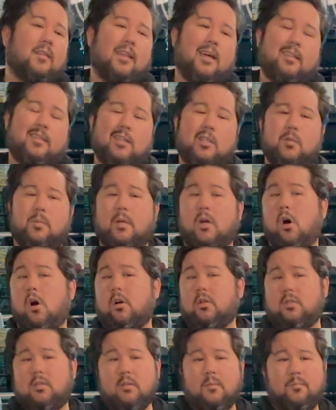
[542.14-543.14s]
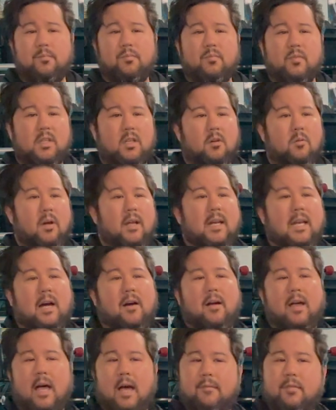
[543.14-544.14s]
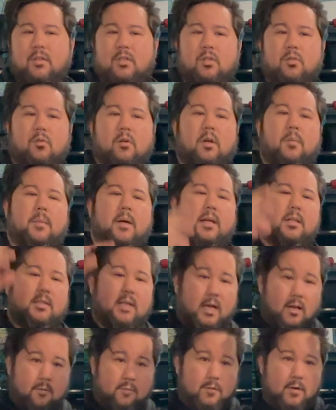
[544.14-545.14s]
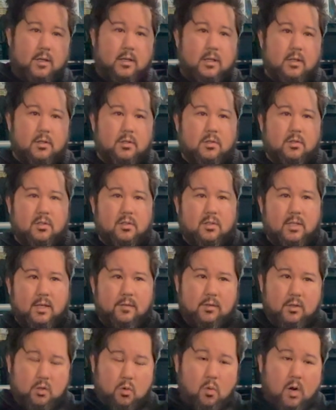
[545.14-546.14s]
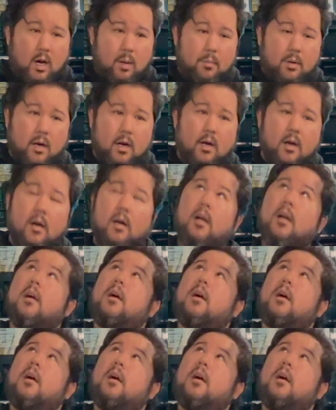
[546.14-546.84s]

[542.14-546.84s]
and that thing's been awesome. Right now I have it storing my Titan Fitness safety squat bar,